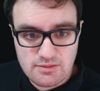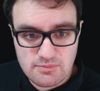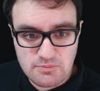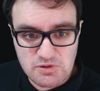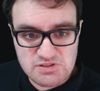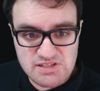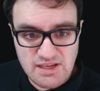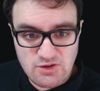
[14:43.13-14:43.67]

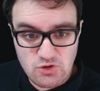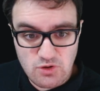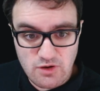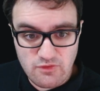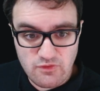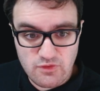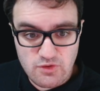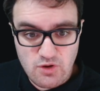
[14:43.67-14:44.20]
percent who
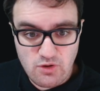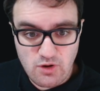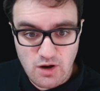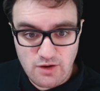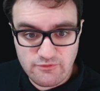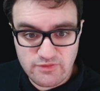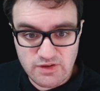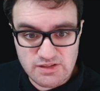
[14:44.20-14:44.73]
have no
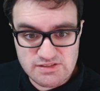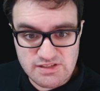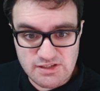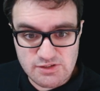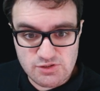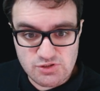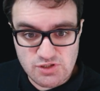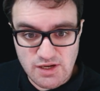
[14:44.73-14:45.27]
confidence
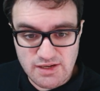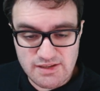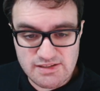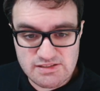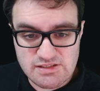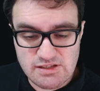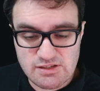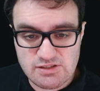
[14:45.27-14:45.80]
in
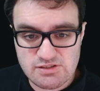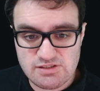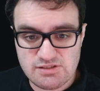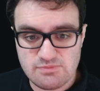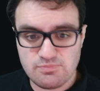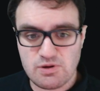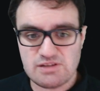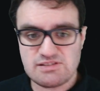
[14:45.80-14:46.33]
Chinese
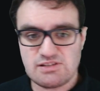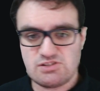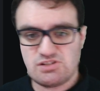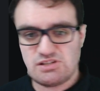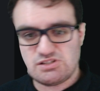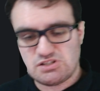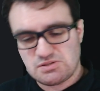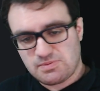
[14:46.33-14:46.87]
President Xi
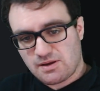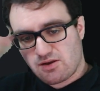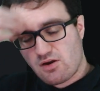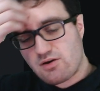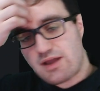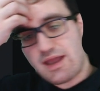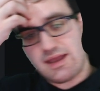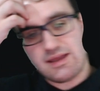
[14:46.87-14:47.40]
Jinping.
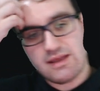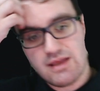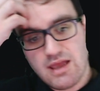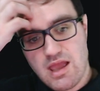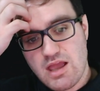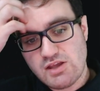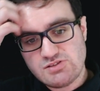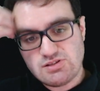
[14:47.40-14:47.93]
Okay,
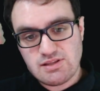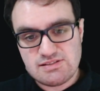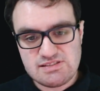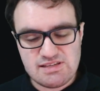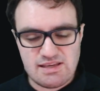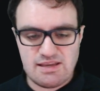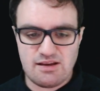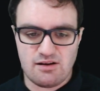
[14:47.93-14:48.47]
so let's
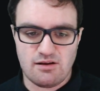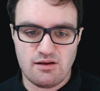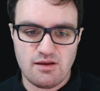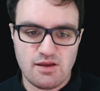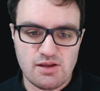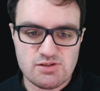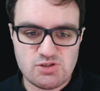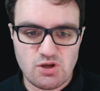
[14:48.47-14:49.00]
see here.
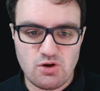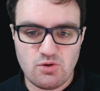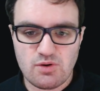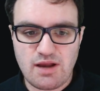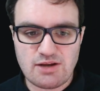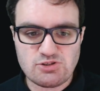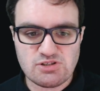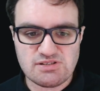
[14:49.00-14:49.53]
So
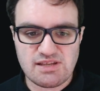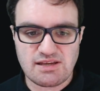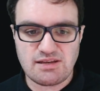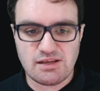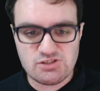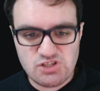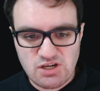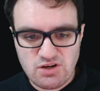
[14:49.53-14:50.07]
countries like
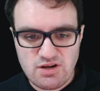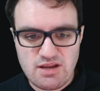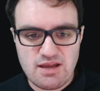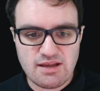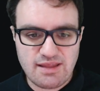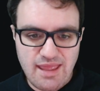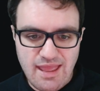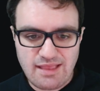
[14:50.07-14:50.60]
Nigeria,
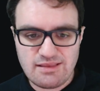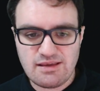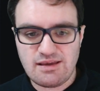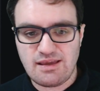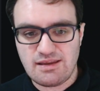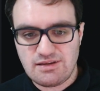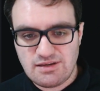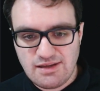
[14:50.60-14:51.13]
Kenya,
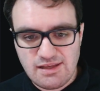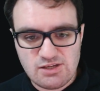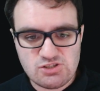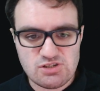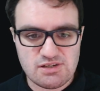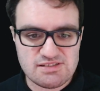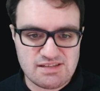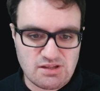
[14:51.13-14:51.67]

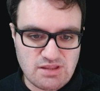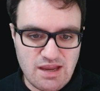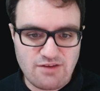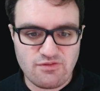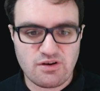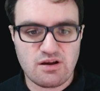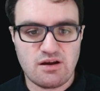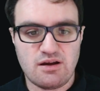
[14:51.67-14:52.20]
Indonesia, South
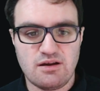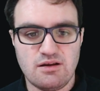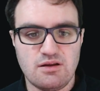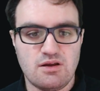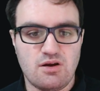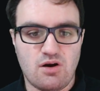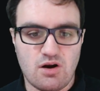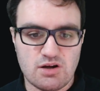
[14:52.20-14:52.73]
Africa,
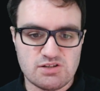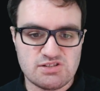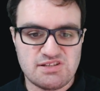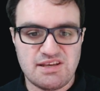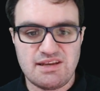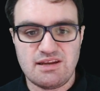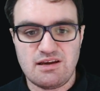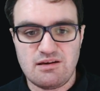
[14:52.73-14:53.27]

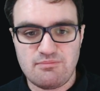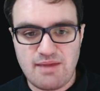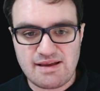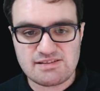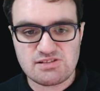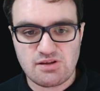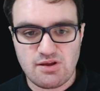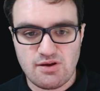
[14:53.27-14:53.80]
Argentina,
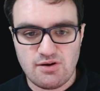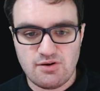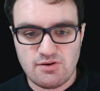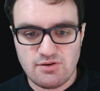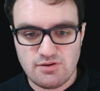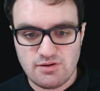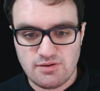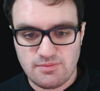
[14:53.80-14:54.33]
Mexico,